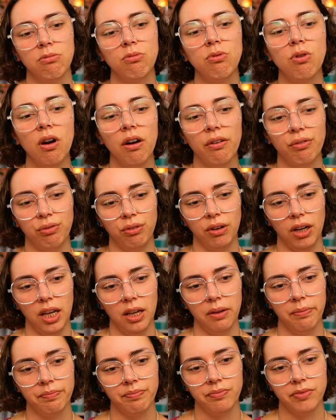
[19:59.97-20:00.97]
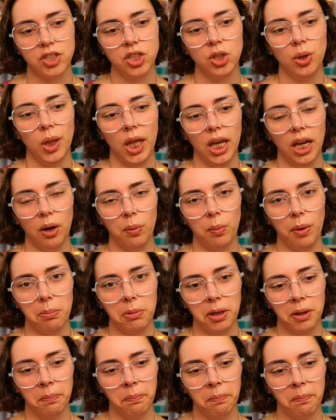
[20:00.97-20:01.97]
roughly, do you think are
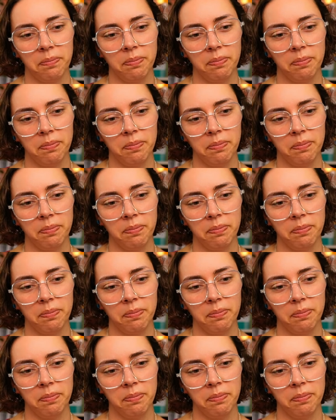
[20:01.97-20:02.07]
women?